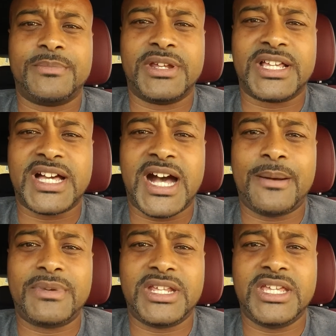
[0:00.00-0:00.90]
I mean, the
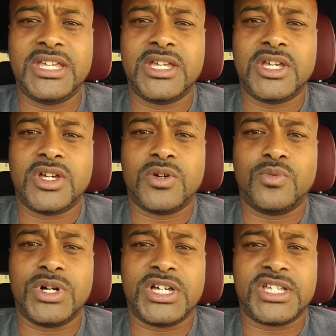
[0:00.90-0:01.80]
comedy
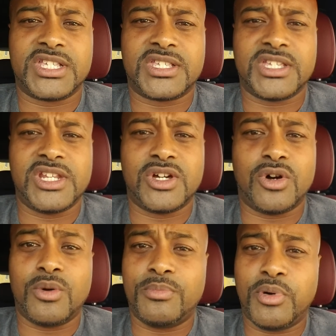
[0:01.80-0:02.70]
was you know
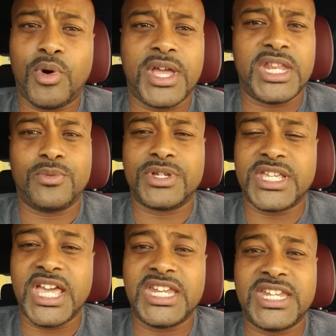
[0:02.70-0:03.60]
on point and it was
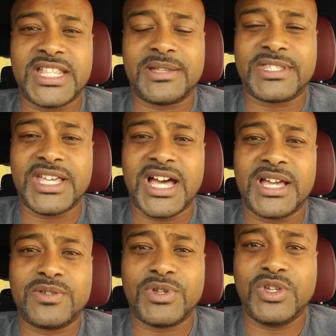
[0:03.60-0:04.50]
hidden at the
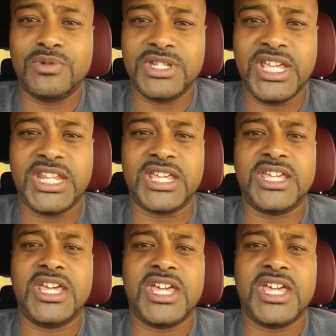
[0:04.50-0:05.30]
times when you need it.